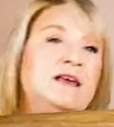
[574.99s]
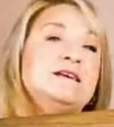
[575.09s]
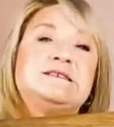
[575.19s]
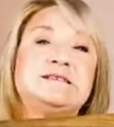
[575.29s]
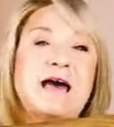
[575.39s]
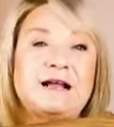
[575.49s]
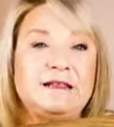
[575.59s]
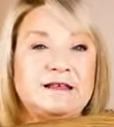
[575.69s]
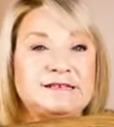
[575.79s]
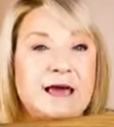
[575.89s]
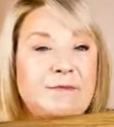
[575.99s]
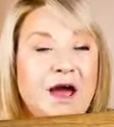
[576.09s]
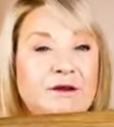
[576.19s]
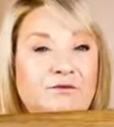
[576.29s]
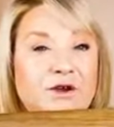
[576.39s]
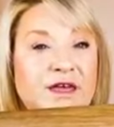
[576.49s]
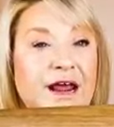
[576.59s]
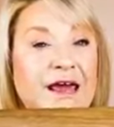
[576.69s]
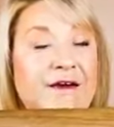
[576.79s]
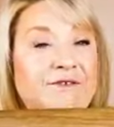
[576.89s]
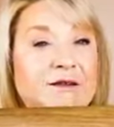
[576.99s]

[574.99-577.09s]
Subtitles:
is exactly the same kind of wood that I have